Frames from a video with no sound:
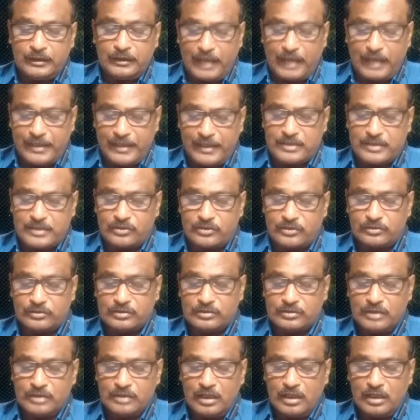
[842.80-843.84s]
traditions,
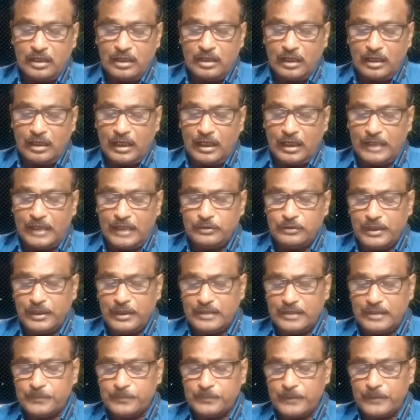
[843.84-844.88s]
as well
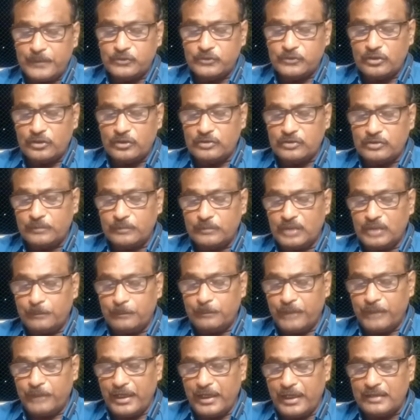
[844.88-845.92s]
as from such of the
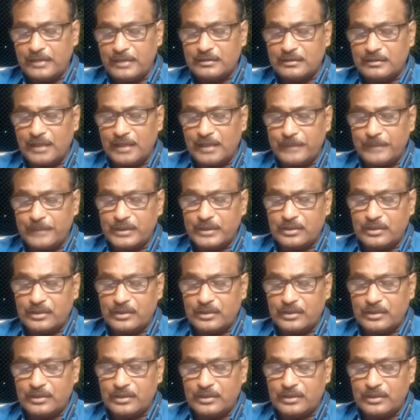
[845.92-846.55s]
pre-Islamic